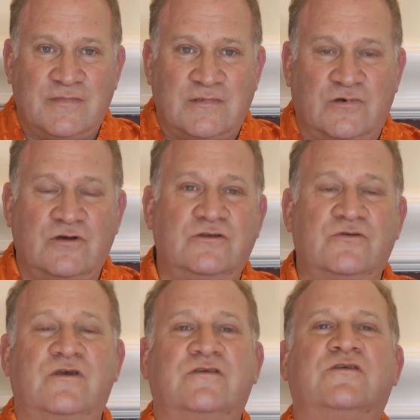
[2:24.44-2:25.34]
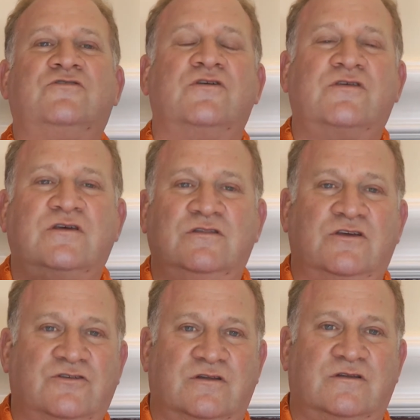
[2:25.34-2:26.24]
The good news is it's just
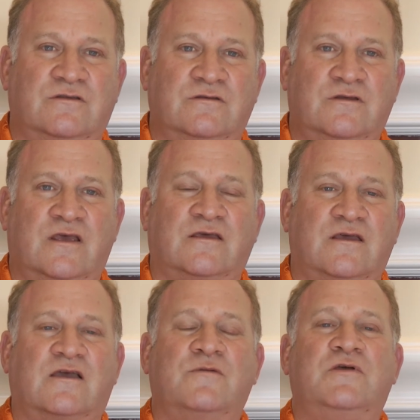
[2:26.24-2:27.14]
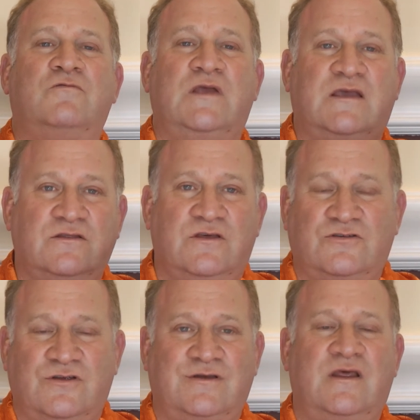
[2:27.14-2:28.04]
conditioning. It can be
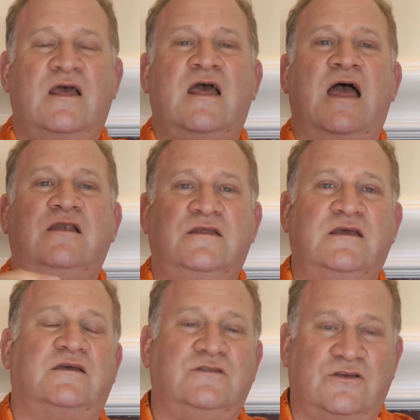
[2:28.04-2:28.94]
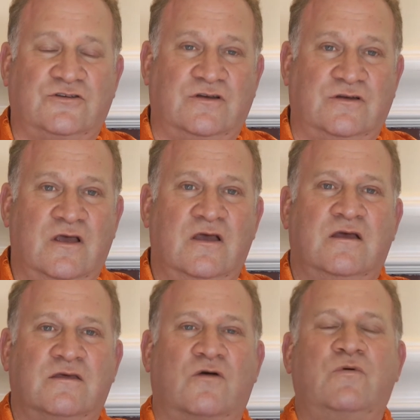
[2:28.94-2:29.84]
reconditioned and deconditioned.
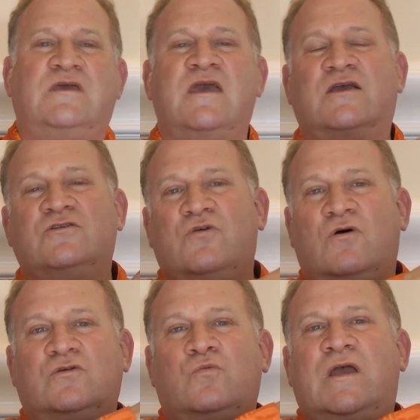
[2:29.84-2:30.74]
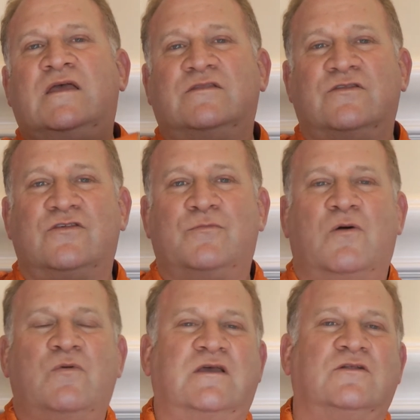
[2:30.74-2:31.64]
So we can't control the winds,
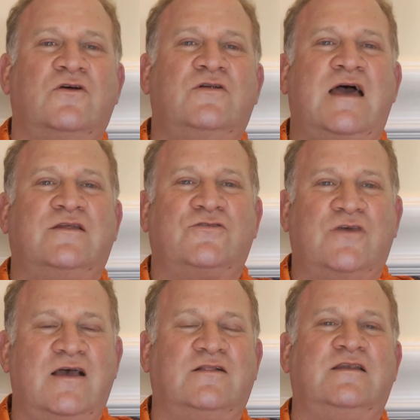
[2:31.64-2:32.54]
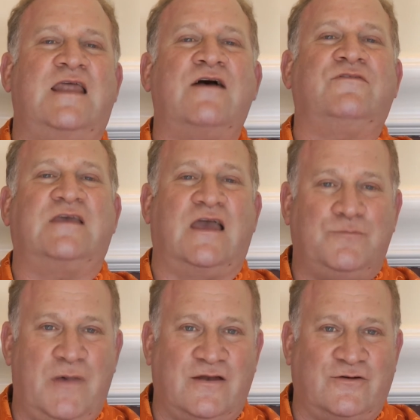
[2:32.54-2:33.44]
but we can learn how to sail and
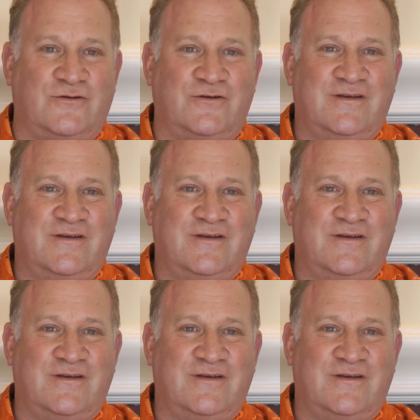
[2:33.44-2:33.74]
navigate better.